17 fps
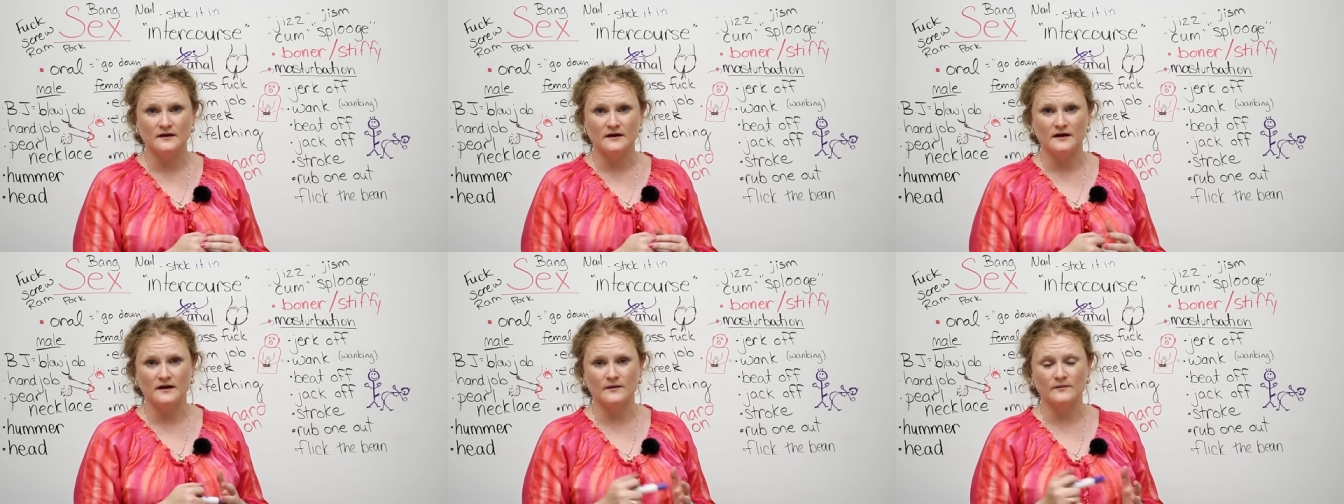
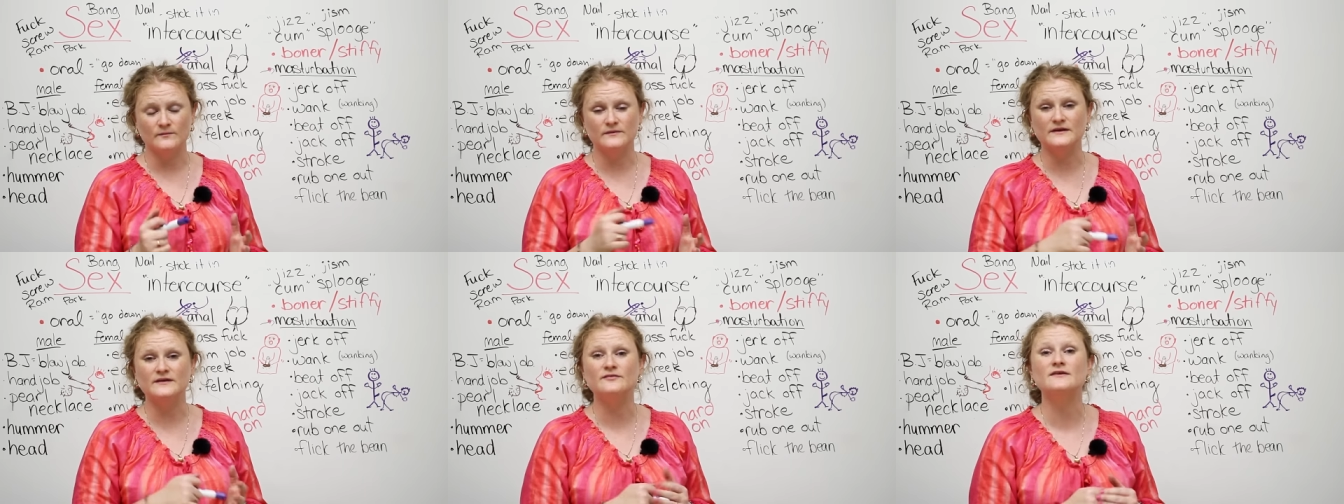Uh,
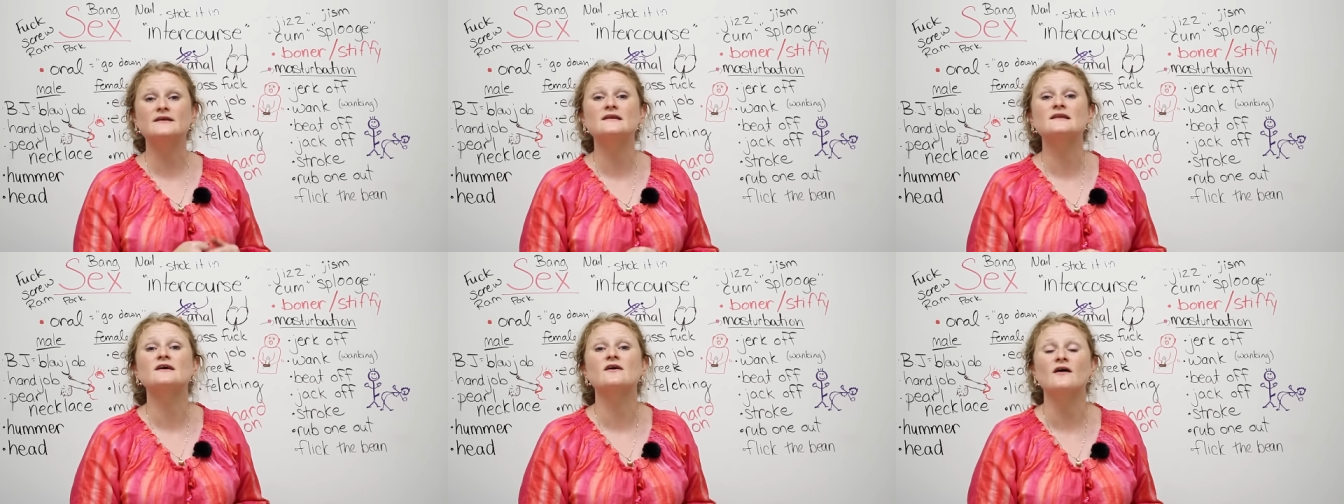leave it
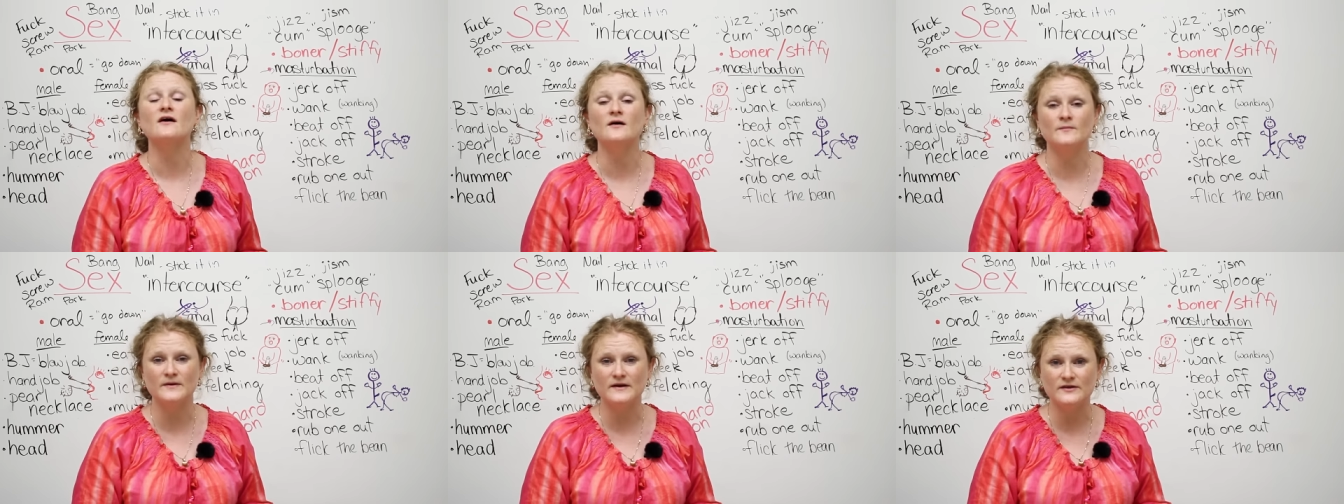in the
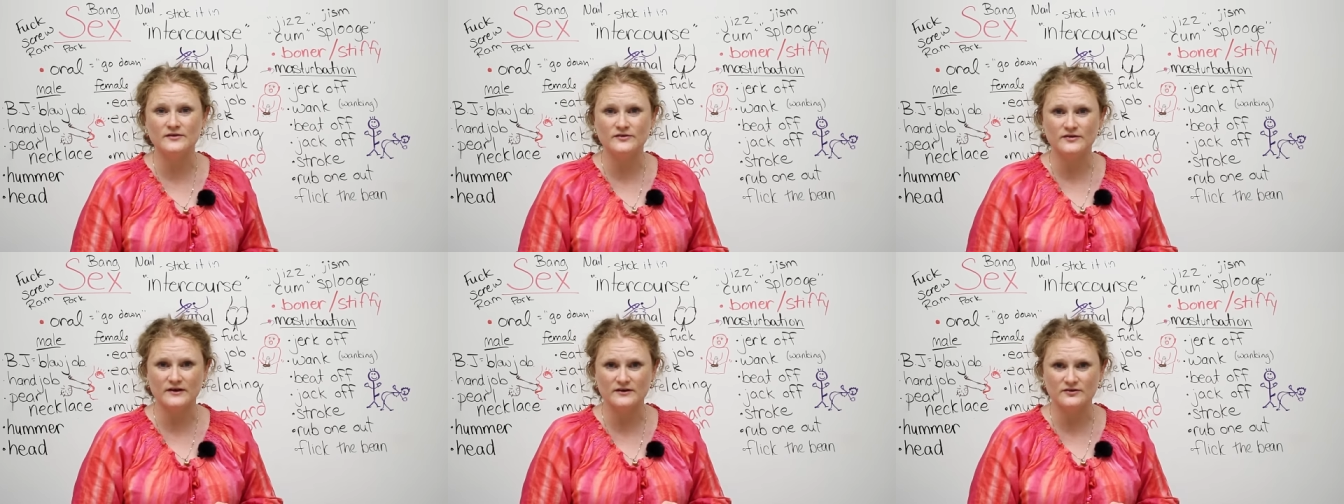
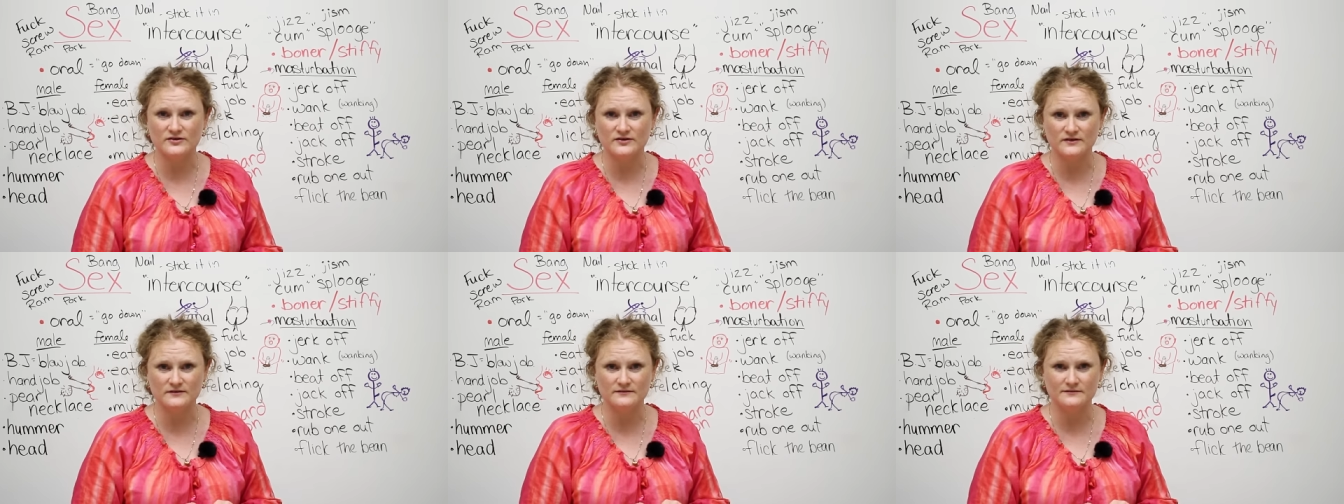comment
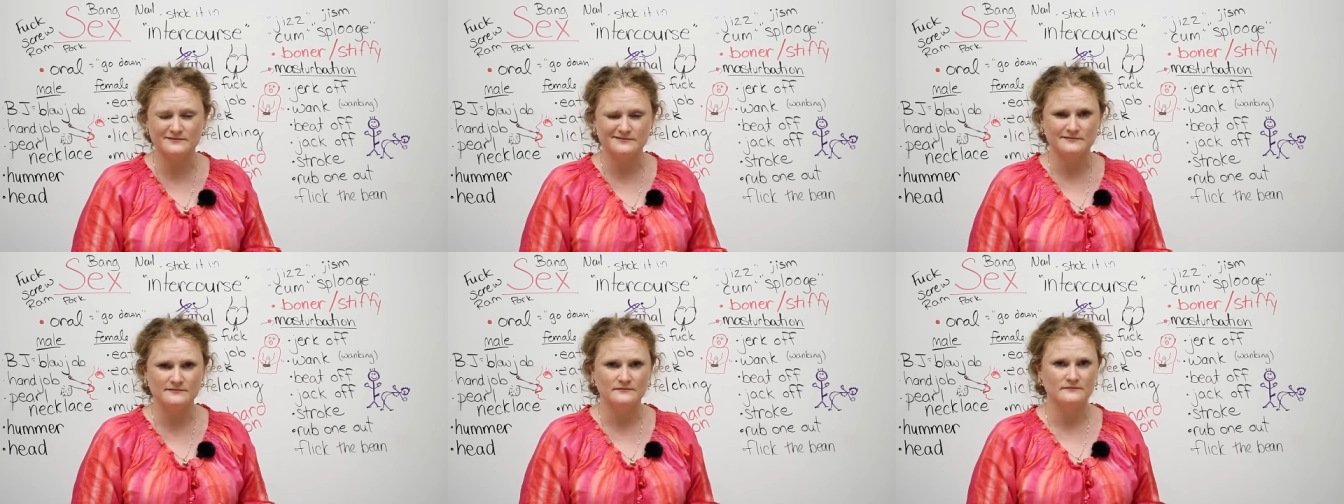section,
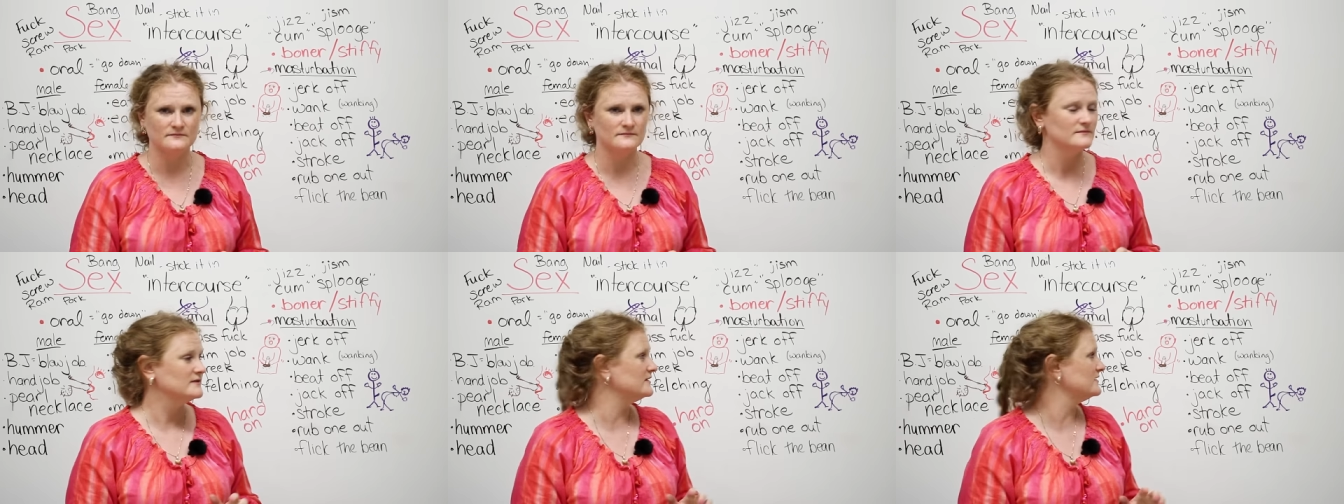
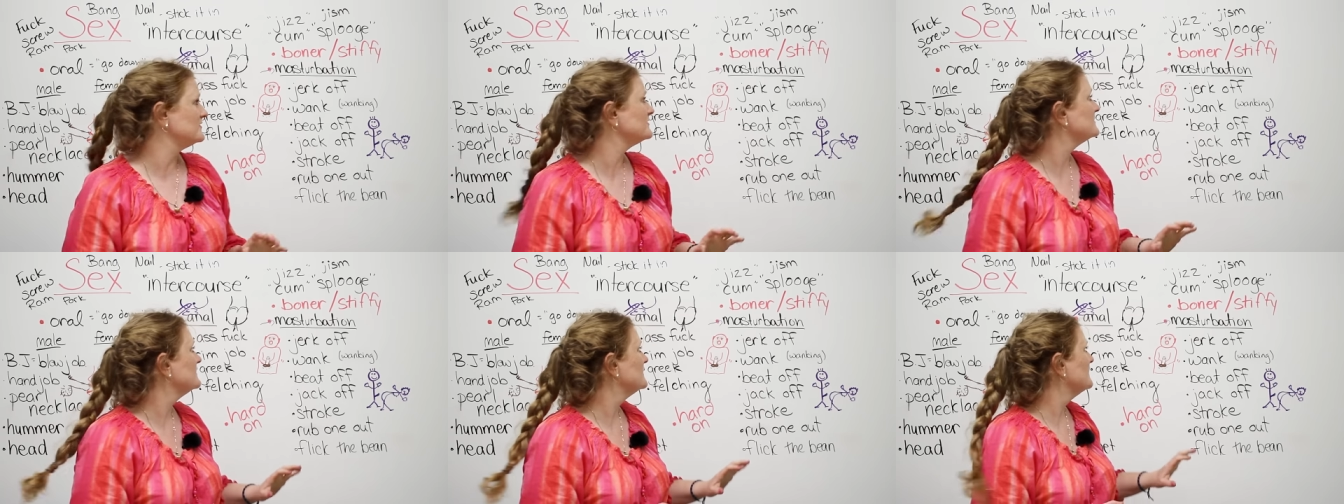
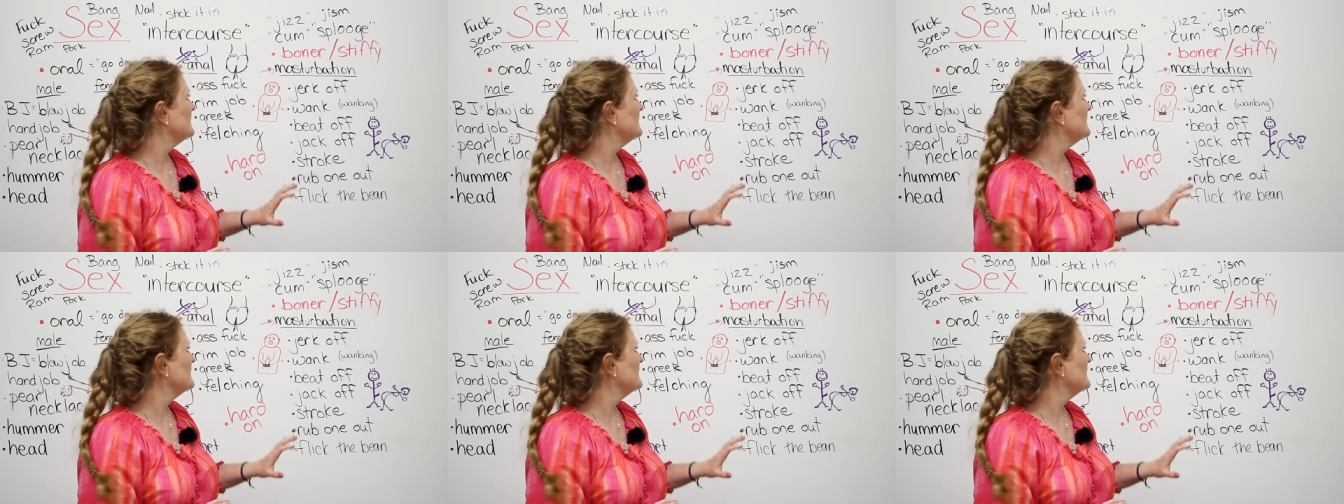please.